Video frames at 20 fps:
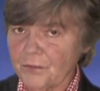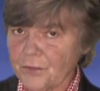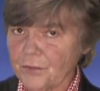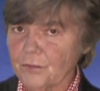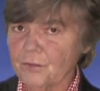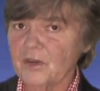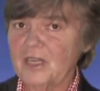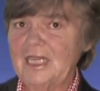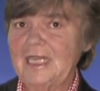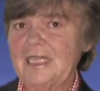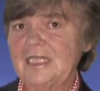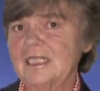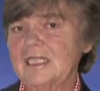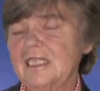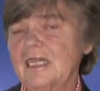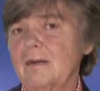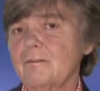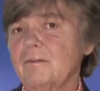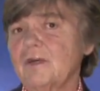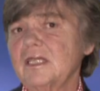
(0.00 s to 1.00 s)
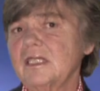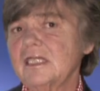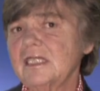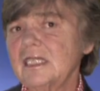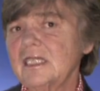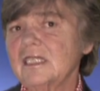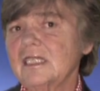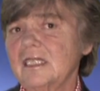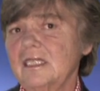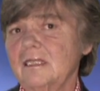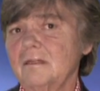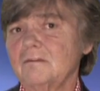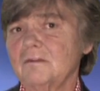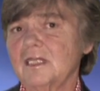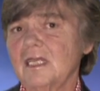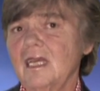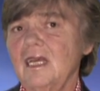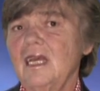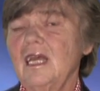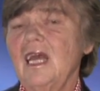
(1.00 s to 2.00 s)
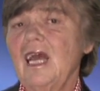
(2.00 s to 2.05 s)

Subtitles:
three separate systems